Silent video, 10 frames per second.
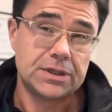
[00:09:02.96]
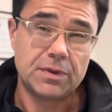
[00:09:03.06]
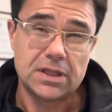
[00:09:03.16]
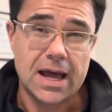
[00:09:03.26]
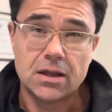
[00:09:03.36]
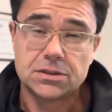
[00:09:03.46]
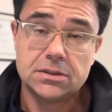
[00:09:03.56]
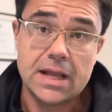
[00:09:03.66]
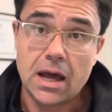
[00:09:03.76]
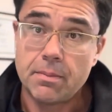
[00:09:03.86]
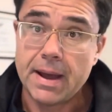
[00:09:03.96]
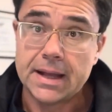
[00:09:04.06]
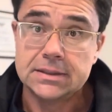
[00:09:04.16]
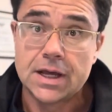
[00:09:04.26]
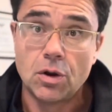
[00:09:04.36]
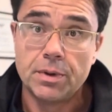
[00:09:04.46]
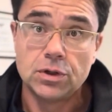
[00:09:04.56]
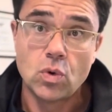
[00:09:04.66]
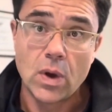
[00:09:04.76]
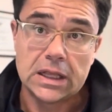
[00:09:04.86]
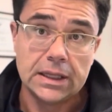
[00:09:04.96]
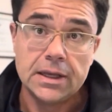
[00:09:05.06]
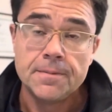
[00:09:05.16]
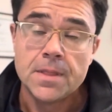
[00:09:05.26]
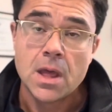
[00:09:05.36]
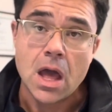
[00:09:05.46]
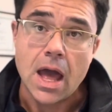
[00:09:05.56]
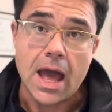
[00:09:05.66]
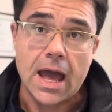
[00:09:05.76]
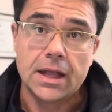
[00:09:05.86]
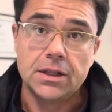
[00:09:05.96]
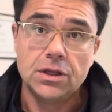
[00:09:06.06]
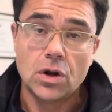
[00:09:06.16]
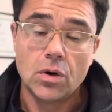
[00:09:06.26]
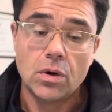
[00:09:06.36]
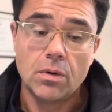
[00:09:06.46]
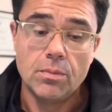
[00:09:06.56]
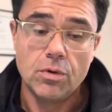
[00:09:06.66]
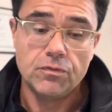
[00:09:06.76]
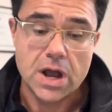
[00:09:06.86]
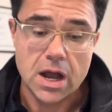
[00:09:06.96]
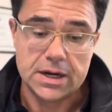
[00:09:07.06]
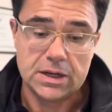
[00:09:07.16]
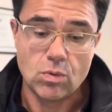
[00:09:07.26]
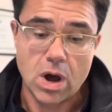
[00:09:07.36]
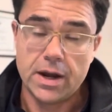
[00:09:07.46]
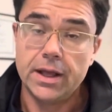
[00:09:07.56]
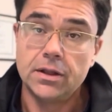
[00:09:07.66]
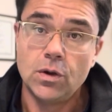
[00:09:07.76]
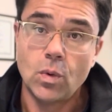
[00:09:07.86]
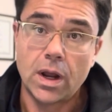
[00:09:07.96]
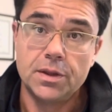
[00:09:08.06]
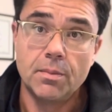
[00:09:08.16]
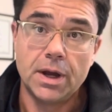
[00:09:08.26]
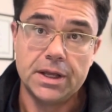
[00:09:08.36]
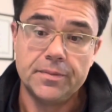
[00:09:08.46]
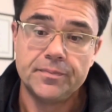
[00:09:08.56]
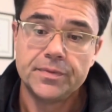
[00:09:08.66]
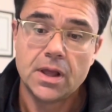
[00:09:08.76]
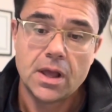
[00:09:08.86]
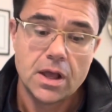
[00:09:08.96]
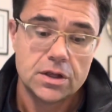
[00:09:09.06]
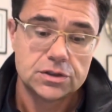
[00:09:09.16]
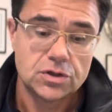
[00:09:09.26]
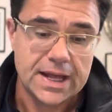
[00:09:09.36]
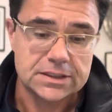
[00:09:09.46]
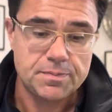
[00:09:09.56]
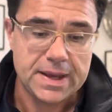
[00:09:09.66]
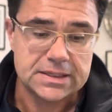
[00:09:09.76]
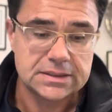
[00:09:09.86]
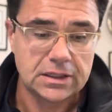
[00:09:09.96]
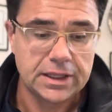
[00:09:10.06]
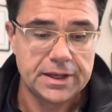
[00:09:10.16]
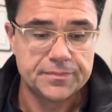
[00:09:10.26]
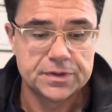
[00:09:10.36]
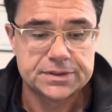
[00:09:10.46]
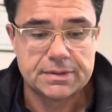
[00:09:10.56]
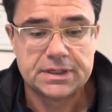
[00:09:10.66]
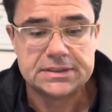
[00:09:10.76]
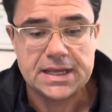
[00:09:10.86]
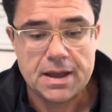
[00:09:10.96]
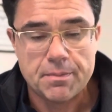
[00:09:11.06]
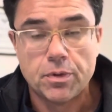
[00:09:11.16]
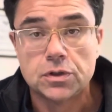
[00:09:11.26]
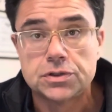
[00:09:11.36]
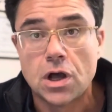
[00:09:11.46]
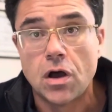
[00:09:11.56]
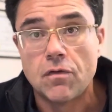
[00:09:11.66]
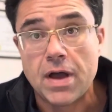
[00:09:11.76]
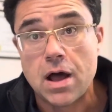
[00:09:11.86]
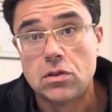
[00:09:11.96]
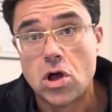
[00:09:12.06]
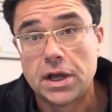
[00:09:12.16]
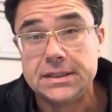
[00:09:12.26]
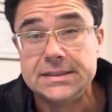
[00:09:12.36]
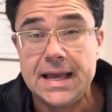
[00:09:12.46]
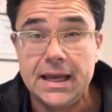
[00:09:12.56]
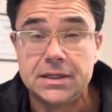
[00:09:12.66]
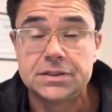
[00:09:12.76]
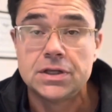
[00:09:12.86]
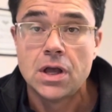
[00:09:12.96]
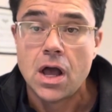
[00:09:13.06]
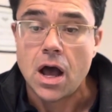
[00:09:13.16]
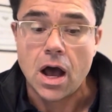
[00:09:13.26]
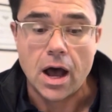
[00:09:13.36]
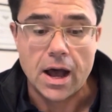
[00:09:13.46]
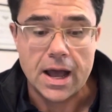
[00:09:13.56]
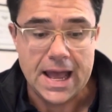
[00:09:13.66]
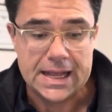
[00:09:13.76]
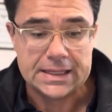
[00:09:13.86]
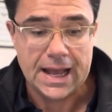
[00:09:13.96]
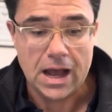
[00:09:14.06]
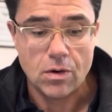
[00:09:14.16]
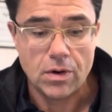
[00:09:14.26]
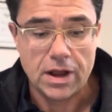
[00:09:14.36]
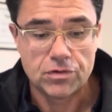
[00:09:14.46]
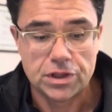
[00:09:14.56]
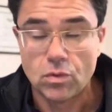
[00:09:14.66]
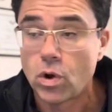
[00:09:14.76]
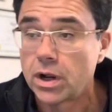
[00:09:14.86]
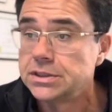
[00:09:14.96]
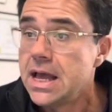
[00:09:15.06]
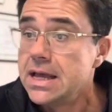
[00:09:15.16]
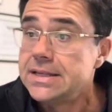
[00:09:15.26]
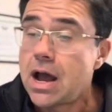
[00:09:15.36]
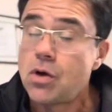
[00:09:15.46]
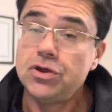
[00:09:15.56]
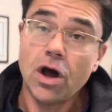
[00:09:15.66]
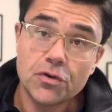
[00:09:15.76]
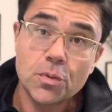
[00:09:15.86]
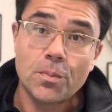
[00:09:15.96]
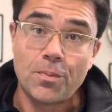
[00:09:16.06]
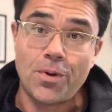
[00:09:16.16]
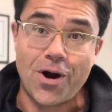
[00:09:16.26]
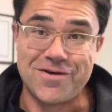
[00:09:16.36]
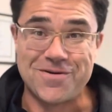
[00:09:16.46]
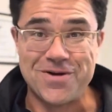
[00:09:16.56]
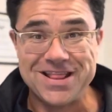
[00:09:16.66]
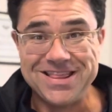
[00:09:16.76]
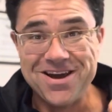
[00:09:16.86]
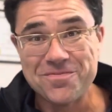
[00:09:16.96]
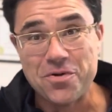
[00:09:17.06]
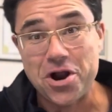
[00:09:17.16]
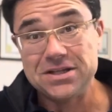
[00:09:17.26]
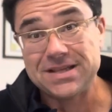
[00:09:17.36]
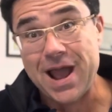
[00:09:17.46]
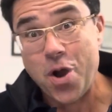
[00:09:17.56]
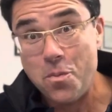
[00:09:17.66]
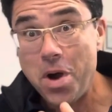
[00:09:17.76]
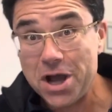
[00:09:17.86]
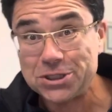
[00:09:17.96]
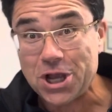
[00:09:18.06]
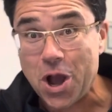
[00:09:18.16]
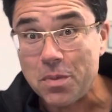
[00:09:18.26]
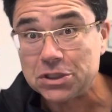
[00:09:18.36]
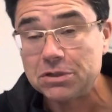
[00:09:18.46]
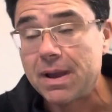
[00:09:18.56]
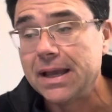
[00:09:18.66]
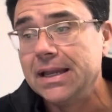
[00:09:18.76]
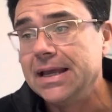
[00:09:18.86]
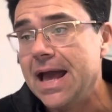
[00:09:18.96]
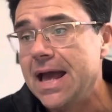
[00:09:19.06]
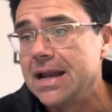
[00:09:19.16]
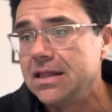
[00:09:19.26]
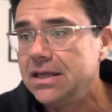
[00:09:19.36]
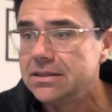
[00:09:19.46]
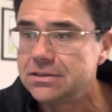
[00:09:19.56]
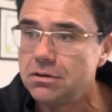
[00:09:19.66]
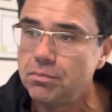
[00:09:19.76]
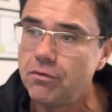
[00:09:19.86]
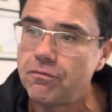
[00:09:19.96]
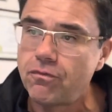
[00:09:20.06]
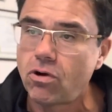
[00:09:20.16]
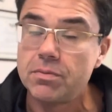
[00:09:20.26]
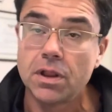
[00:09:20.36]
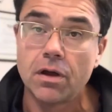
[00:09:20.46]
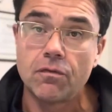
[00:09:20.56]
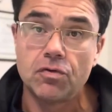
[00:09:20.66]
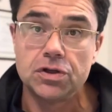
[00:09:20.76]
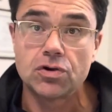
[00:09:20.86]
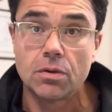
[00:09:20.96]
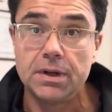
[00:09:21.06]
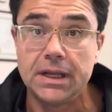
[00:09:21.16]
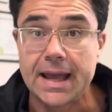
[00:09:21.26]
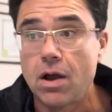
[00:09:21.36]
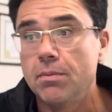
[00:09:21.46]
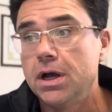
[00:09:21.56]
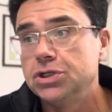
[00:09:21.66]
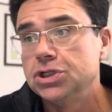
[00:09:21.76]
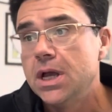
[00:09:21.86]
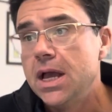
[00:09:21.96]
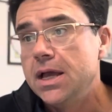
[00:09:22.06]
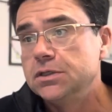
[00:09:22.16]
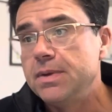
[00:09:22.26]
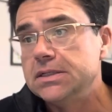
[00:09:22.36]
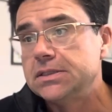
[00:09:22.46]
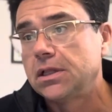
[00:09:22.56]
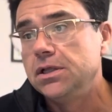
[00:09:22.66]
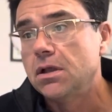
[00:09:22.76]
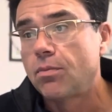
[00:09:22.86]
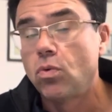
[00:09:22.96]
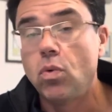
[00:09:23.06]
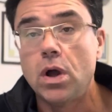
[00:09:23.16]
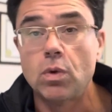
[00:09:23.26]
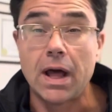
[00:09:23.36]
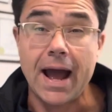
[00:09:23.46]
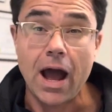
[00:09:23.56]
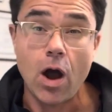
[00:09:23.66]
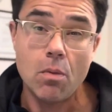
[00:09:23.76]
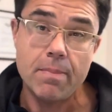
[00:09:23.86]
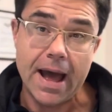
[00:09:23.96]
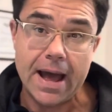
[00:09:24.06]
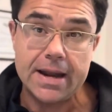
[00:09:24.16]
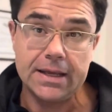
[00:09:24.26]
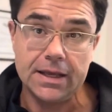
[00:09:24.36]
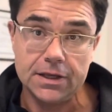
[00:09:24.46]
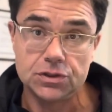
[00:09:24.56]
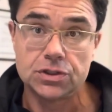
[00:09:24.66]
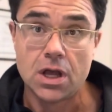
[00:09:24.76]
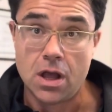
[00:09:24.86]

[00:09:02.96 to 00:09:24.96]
something thousand, not a bad settlement quickly and, you know, moved on. He wanted it. He wanted the money. So that's basically some examples of how long it takes uh, and how everything works. Now, the other part of it, right? The other part is how much, how much am I going to get? And I think the simple formula for determining how much is basically number one, well, how bad is